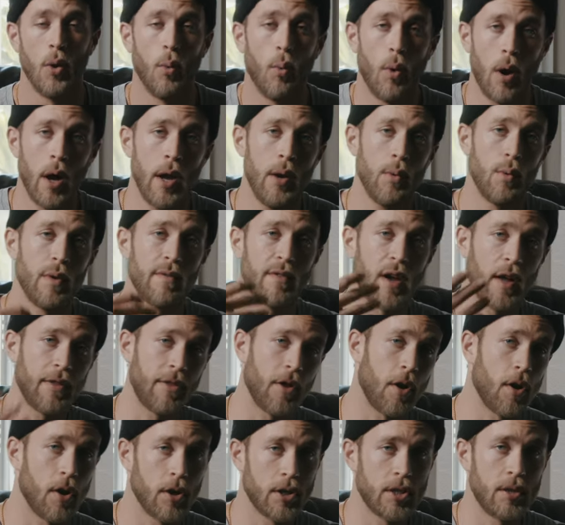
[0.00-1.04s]
One, we've got
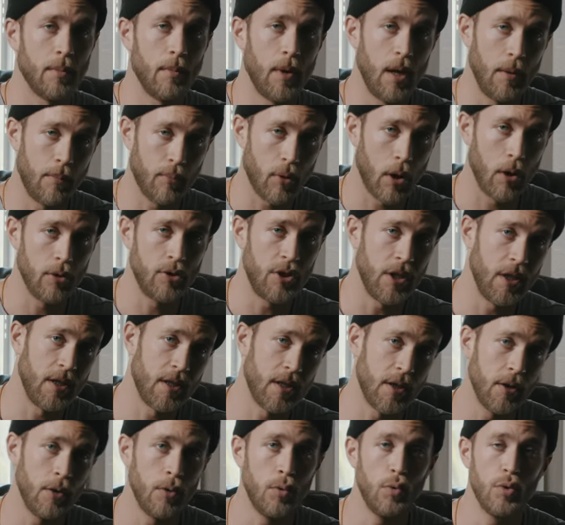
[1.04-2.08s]
the Ursa Mini Pro
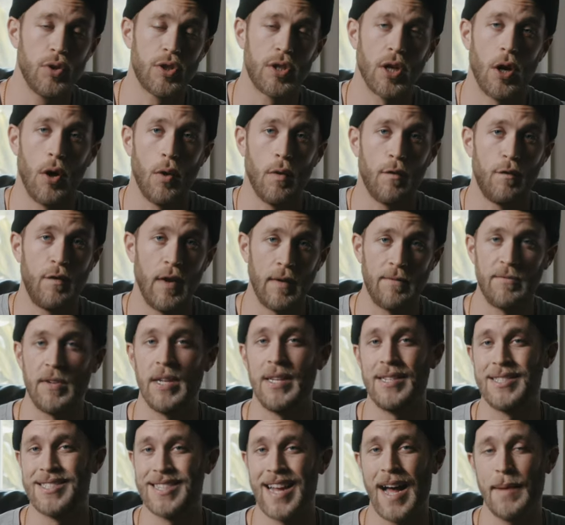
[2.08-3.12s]
G2, so
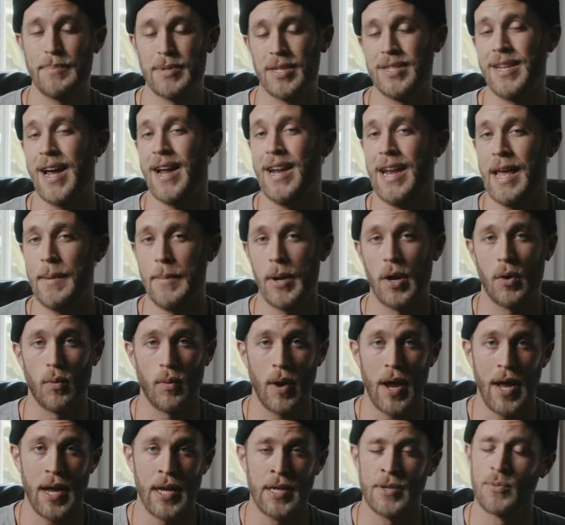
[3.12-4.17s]
15 stops of dynamic
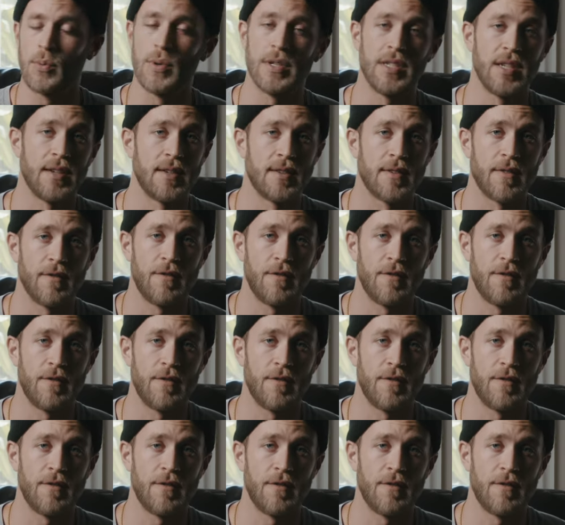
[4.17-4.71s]
range, which is